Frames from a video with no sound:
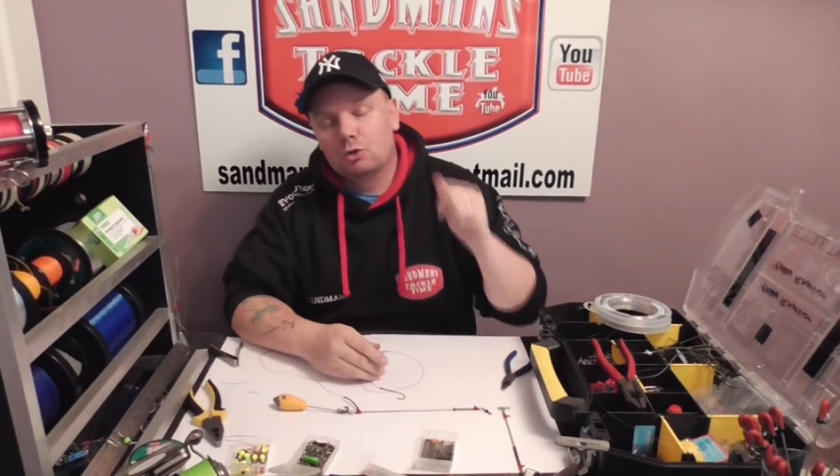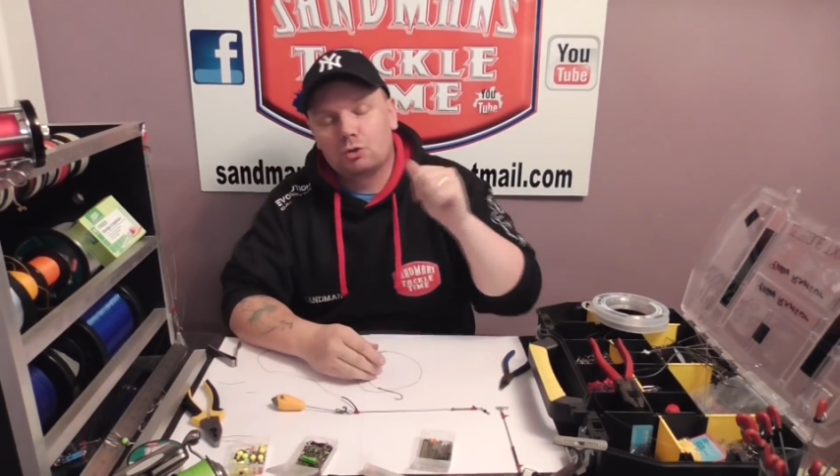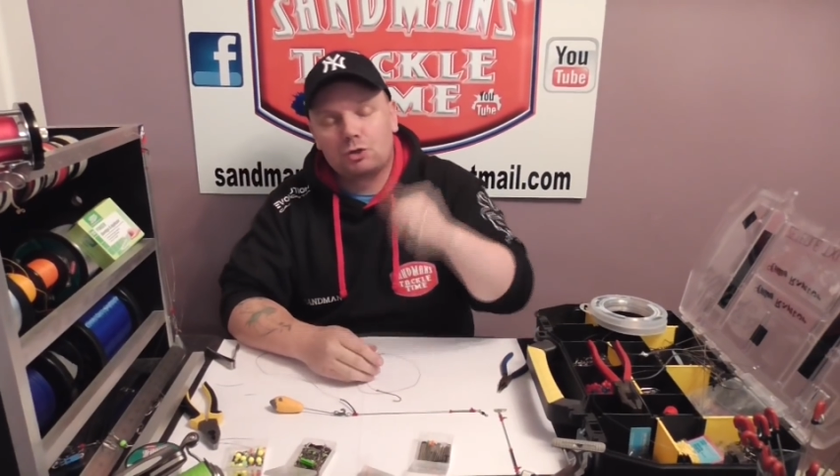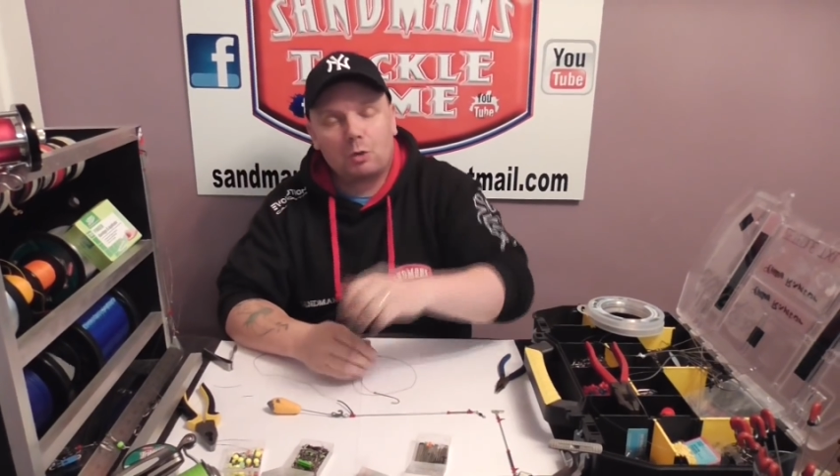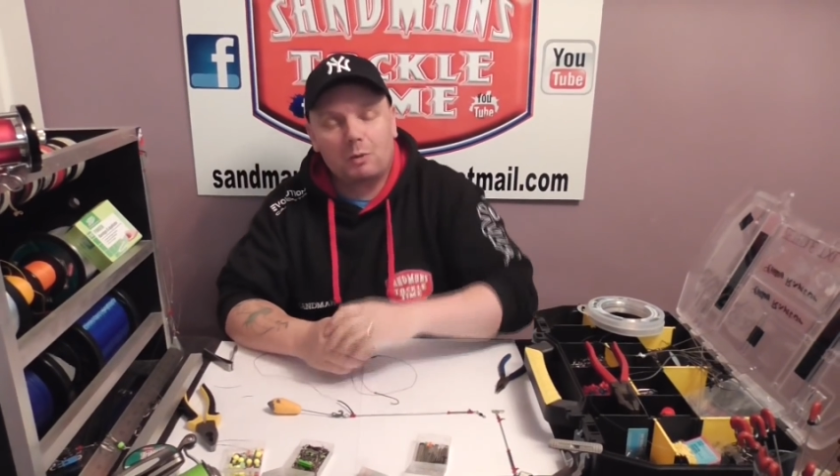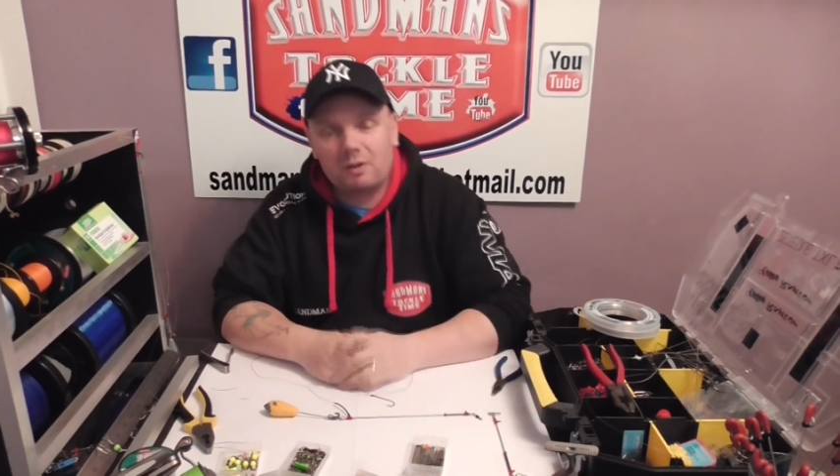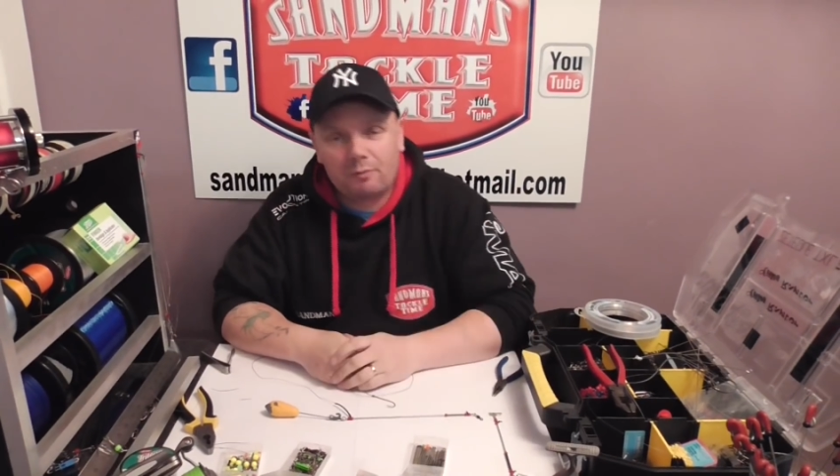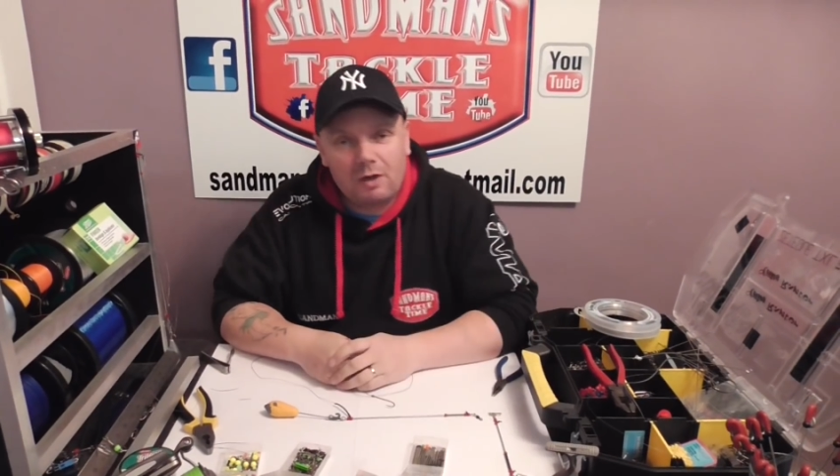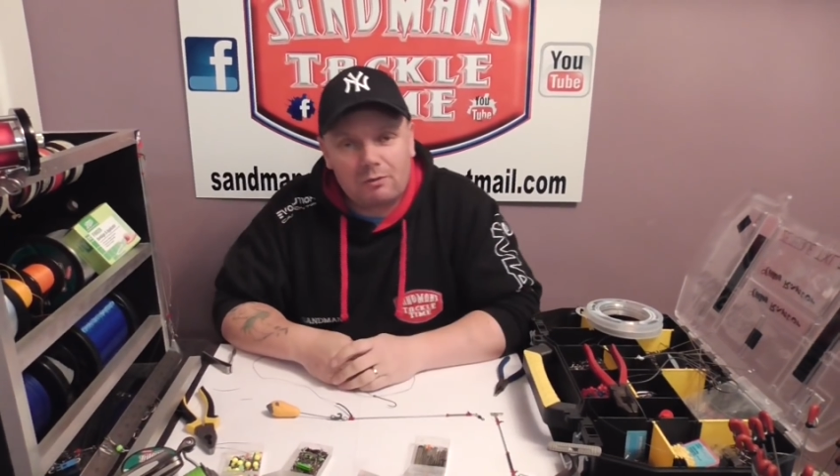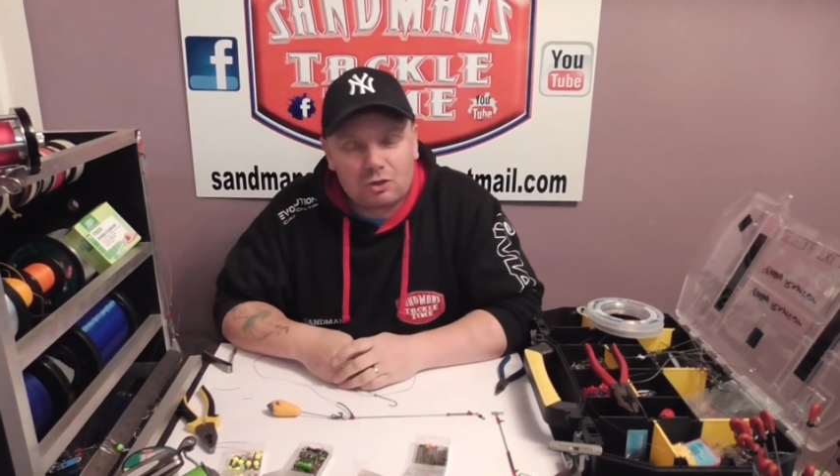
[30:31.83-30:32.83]
so do me a
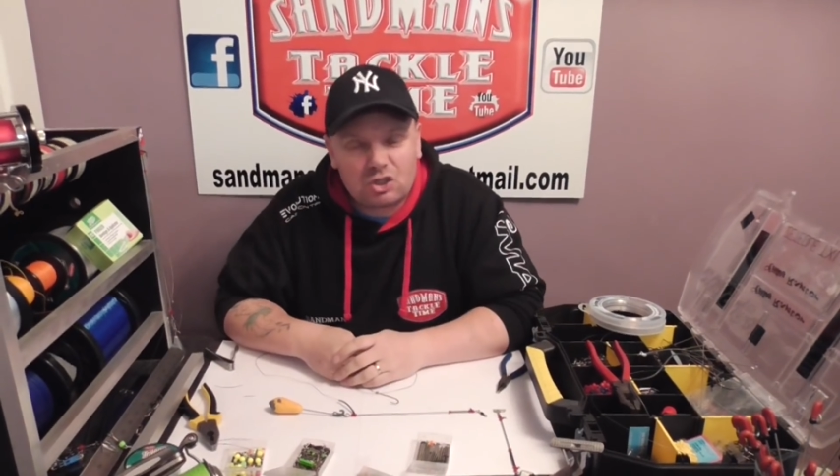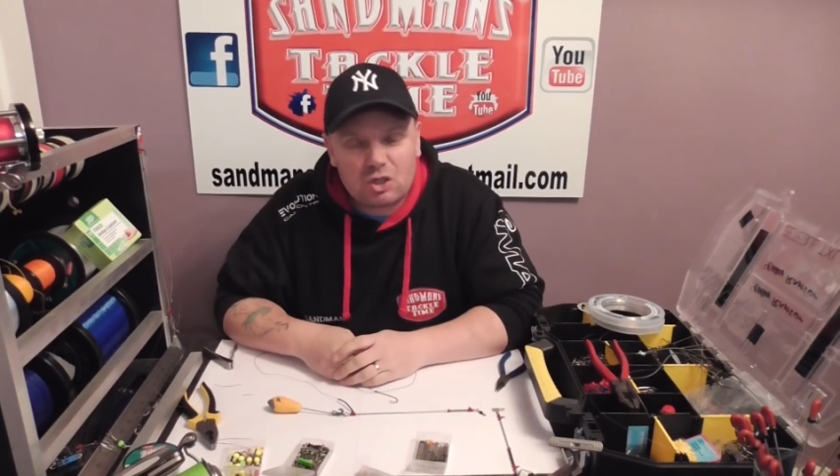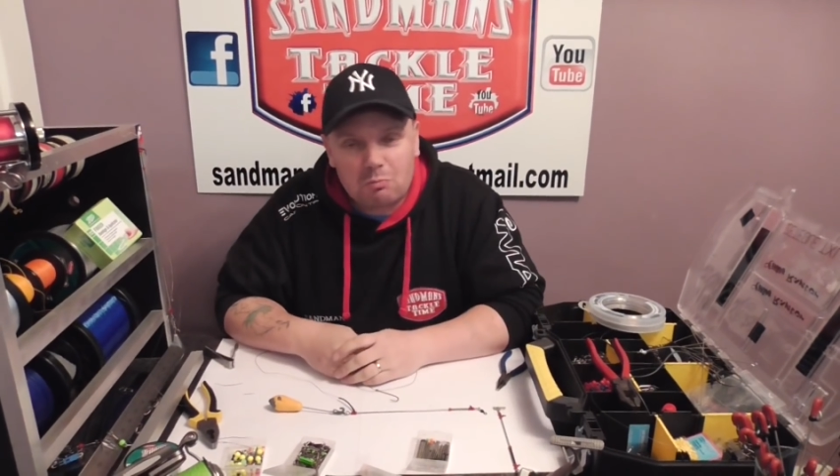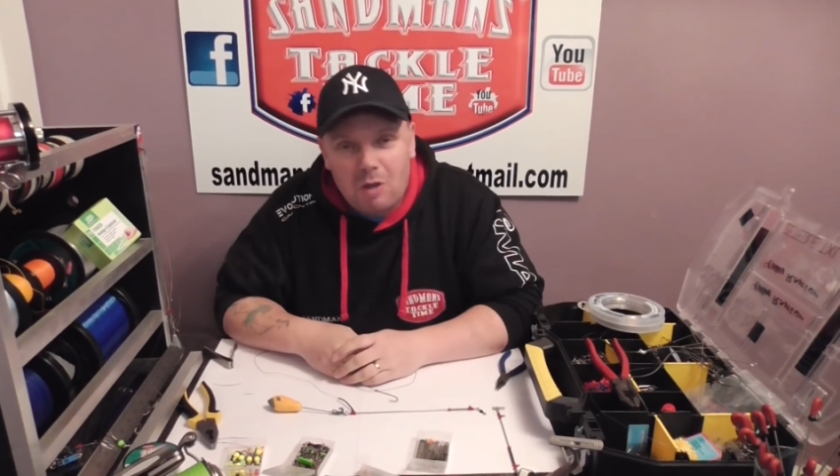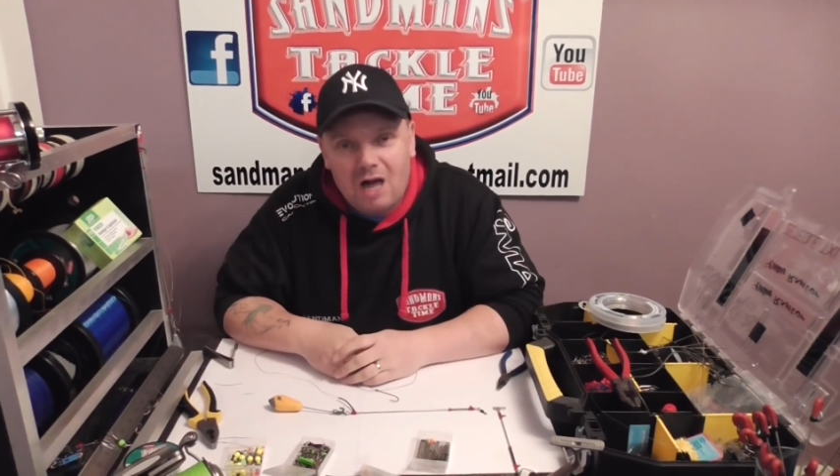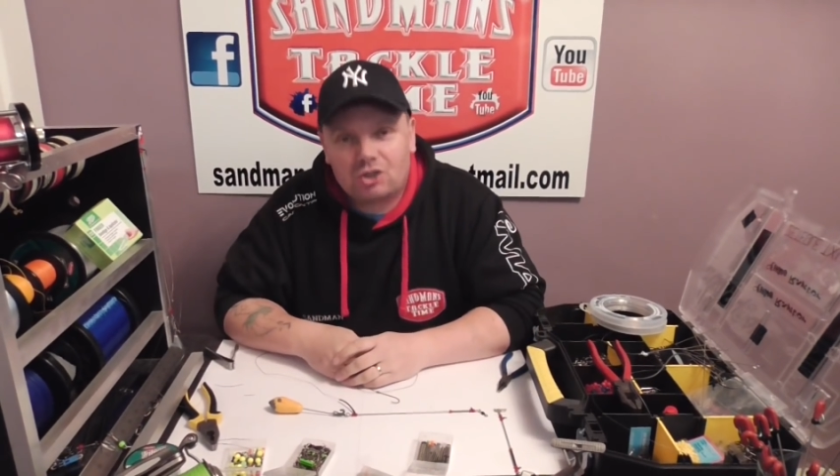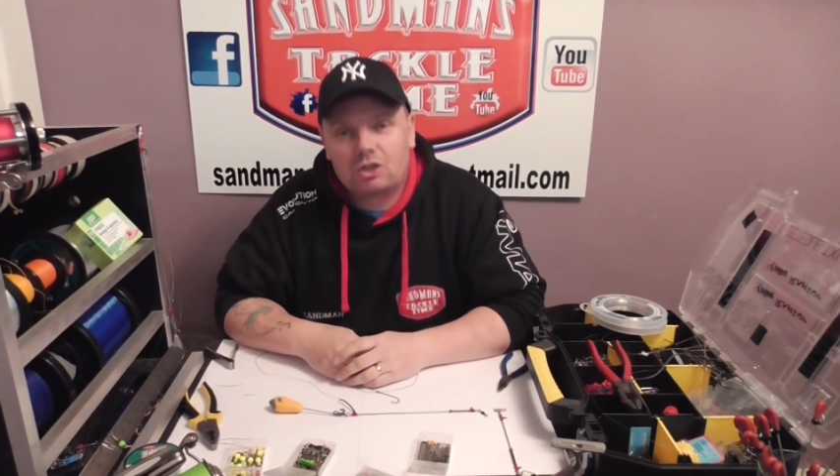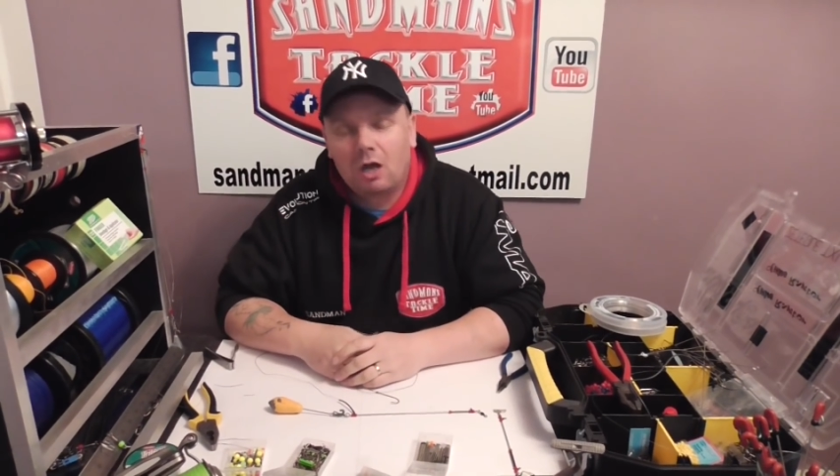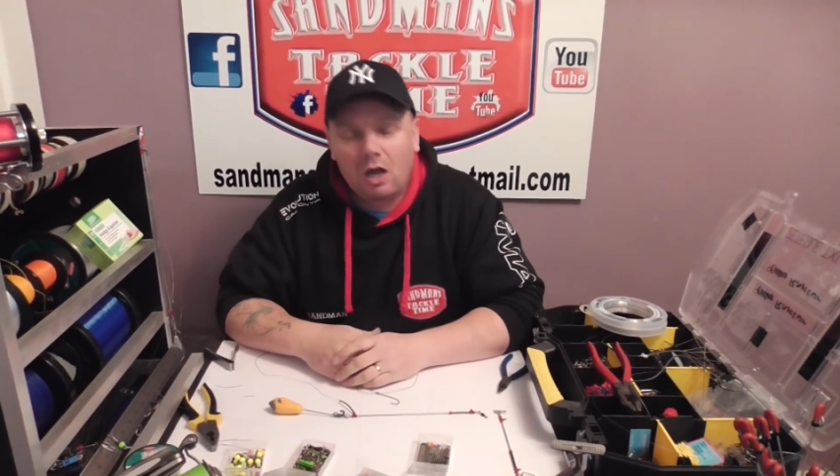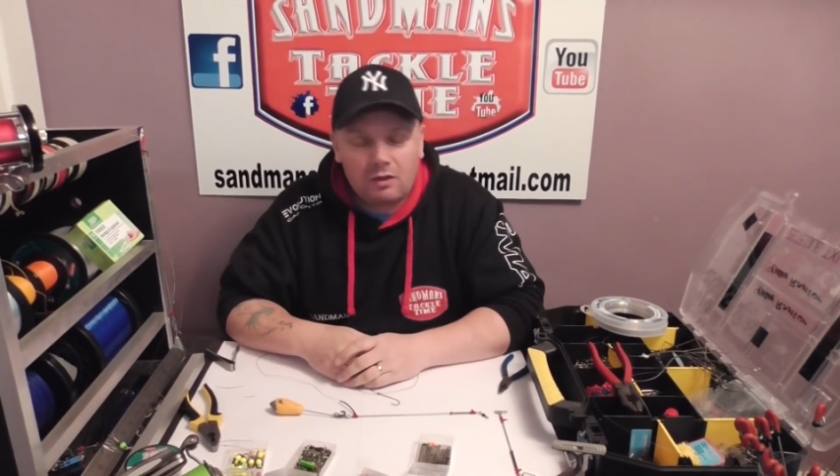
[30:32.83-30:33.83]
favour and smash